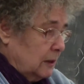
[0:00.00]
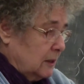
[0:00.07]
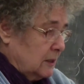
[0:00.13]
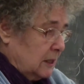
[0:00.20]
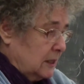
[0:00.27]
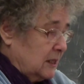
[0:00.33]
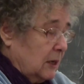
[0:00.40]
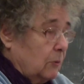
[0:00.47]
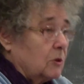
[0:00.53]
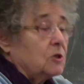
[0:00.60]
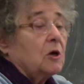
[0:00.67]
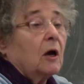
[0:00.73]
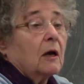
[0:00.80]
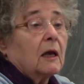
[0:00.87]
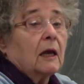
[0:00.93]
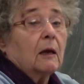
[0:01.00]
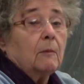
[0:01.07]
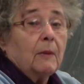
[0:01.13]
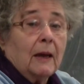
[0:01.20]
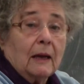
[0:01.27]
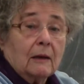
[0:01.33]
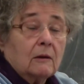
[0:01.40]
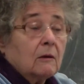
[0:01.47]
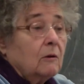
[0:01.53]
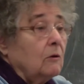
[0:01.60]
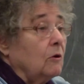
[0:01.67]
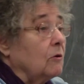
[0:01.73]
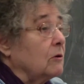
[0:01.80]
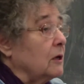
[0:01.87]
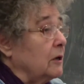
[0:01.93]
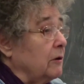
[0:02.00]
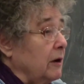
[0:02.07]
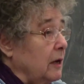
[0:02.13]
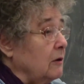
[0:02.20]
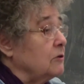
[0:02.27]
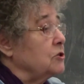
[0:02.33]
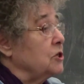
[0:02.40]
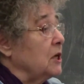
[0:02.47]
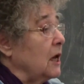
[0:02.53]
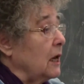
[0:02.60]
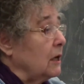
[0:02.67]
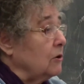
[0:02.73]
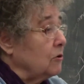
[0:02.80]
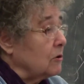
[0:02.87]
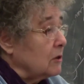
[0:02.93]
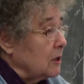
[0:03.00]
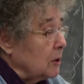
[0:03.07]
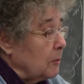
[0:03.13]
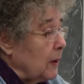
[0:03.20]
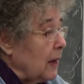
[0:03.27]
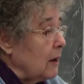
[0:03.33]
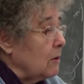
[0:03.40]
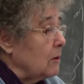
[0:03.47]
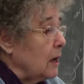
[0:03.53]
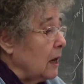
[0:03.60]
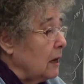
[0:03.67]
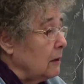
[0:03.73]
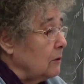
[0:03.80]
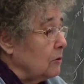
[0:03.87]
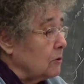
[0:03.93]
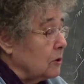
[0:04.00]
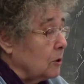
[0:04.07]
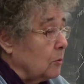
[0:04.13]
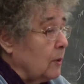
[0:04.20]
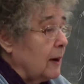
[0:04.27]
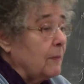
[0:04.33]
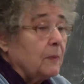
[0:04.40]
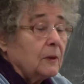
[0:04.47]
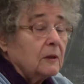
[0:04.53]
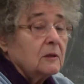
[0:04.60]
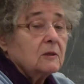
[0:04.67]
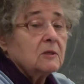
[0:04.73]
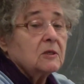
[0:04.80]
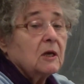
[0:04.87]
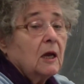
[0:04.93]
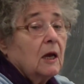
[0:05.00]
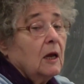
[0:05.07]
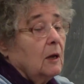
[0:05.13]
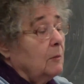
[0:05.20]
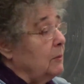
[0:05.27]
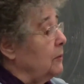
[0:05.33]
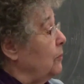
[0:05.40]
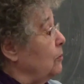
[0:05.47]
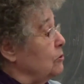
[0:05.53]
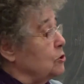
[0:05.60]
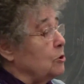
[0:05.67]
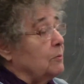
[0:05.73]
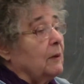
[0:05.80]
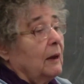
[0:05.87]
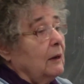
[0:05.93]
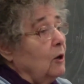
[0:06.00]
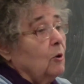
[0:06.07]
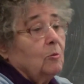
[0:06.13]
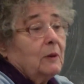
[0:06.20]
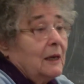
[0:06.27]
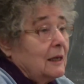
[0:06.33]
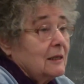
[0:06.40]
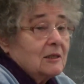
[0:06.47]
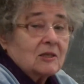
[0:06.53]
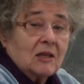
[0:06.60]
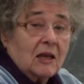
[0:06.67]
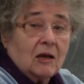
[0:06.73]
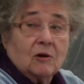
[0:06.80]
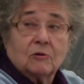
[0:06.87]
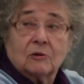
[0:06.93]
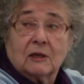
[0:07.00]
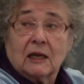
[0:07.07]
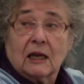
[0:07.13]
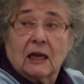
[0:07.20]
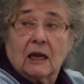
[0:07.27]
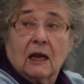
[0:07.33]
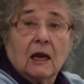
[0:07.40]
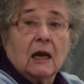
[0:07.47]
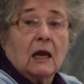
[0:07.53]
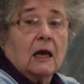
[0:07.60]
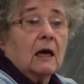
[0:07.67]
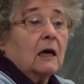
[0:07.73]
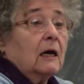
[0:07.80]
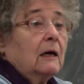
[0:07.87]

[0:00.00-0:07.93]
as I say, we're talking about nuclear energy and nuclear power and nuclear weapons, but those are by no means the only